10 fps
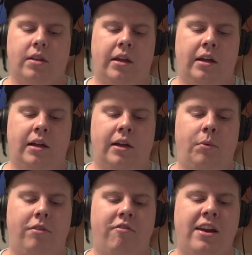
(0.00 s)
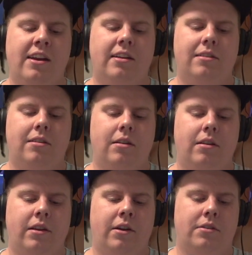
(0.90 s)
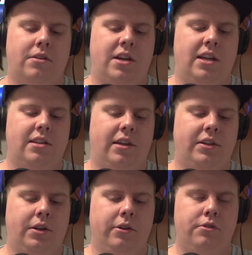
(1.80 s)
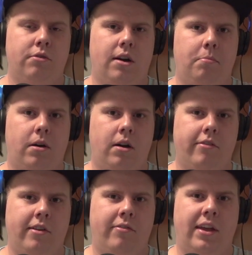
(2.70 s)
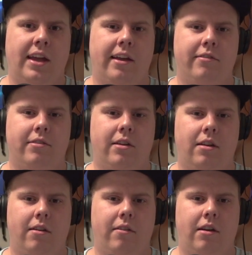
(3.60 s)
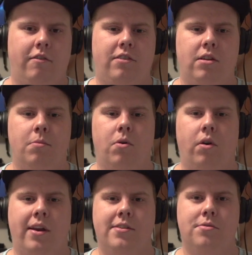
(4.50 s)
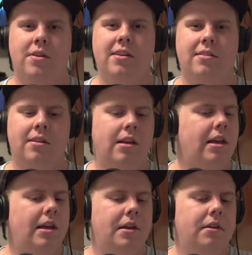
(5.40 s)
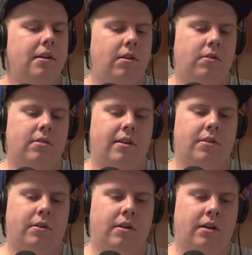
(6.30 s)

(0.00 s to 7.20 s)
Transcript: With Phoenix, there's a chance they could drop off if they have a few more injuries. It looks like they're